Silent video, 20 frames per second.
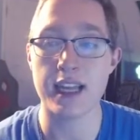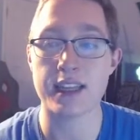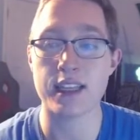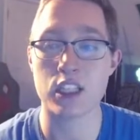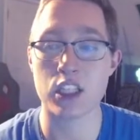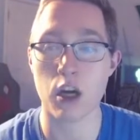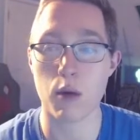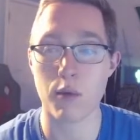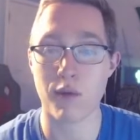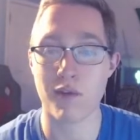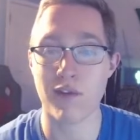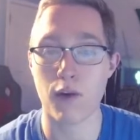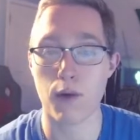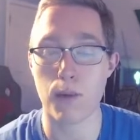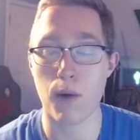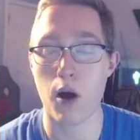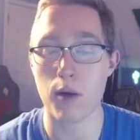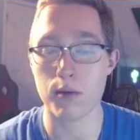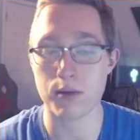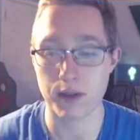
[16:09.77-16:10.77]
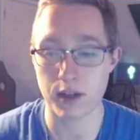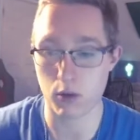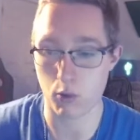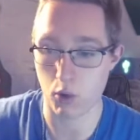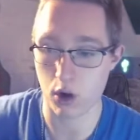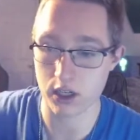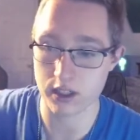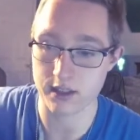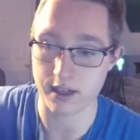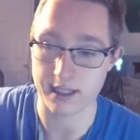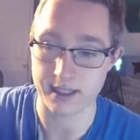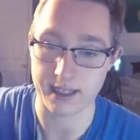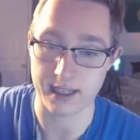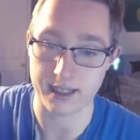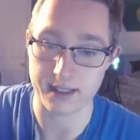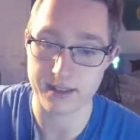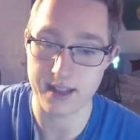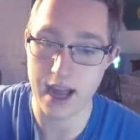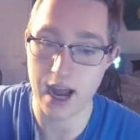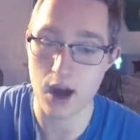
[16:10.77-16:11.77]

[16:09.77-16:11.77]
this cover 4 palm speeder works like this.